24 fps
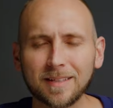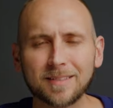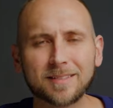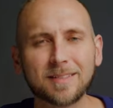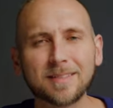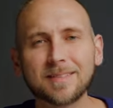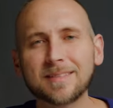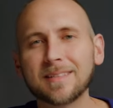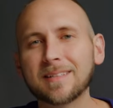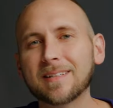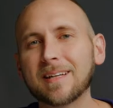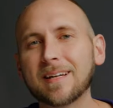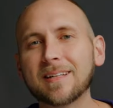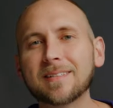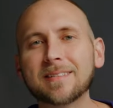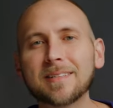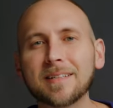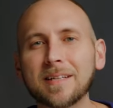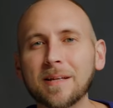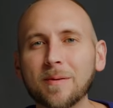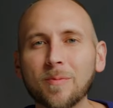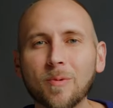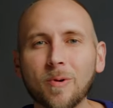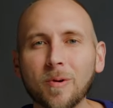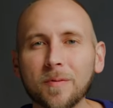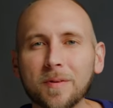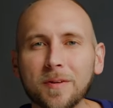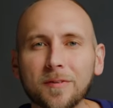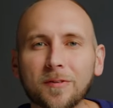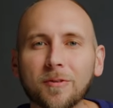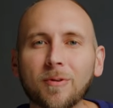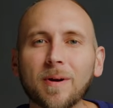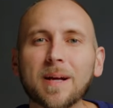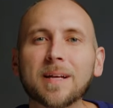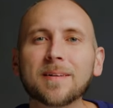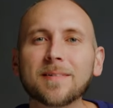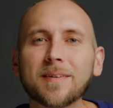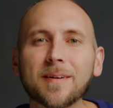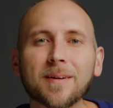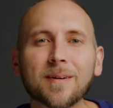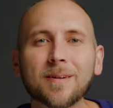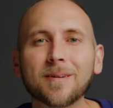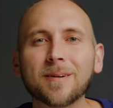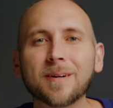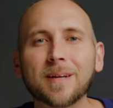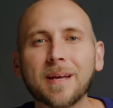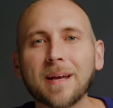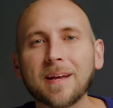just in case any more of these crazy
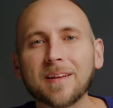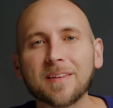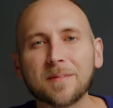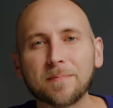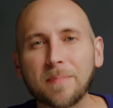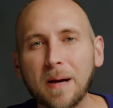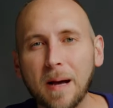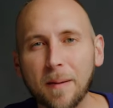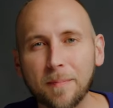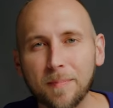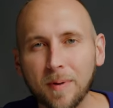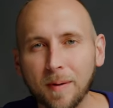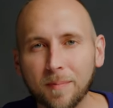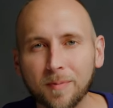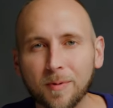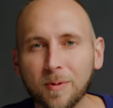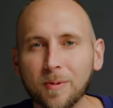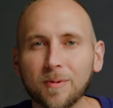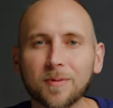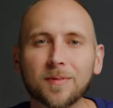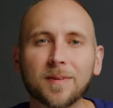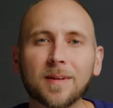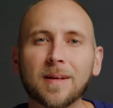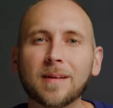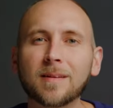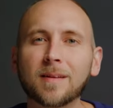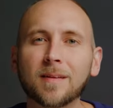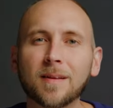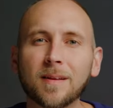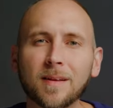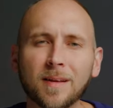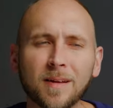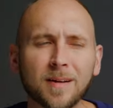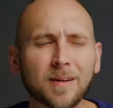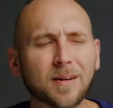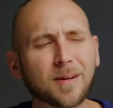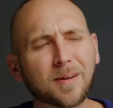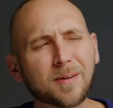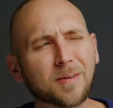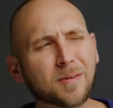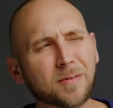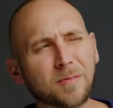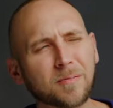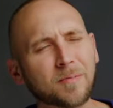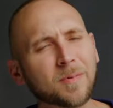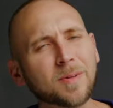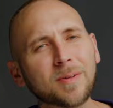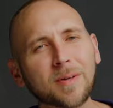hurricanes pop up towards the end of the year.
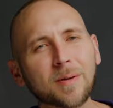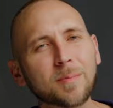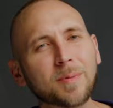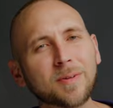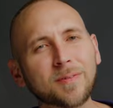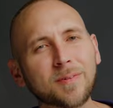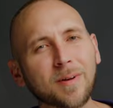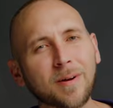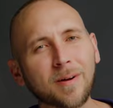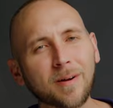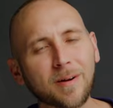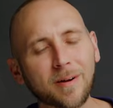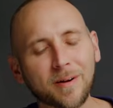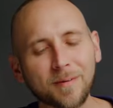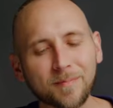Really bizarre.